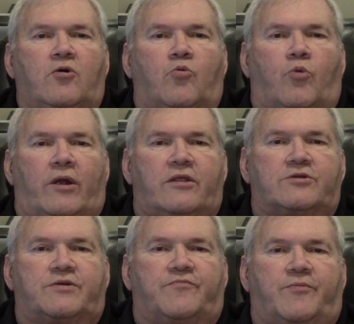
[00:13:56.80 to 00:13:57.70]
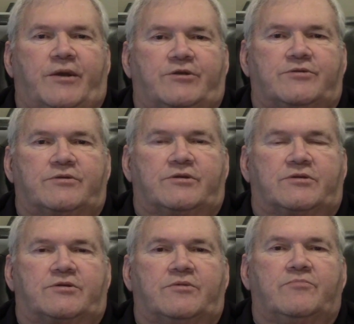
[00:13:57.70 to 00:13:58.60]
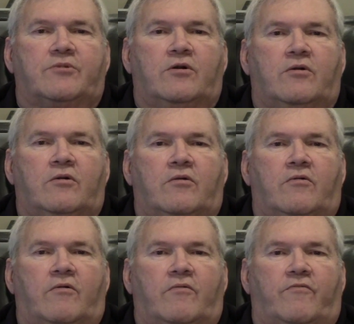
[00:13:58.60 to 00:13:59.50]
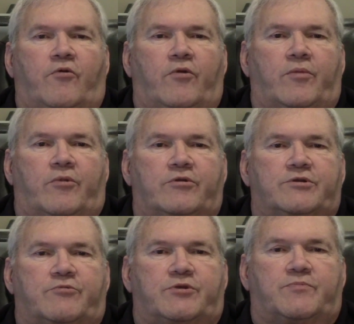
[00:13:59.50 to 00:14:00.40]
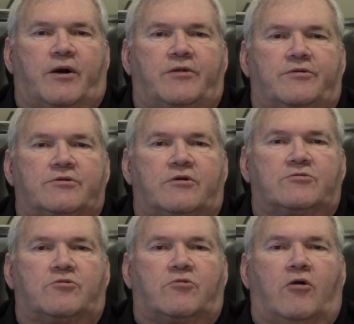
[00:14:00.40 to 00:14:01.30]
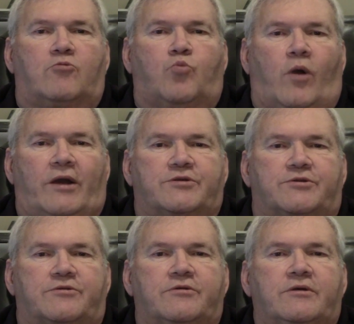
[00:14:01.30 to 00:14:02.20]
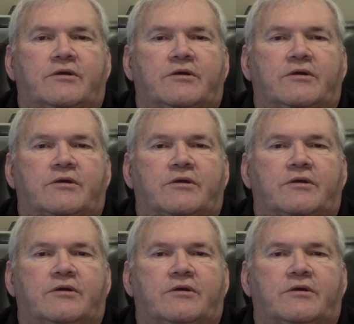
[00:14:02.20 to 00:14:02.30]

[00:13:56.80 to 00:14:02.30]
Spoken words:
Wireless Information System for Emergency Responders, also called WISR,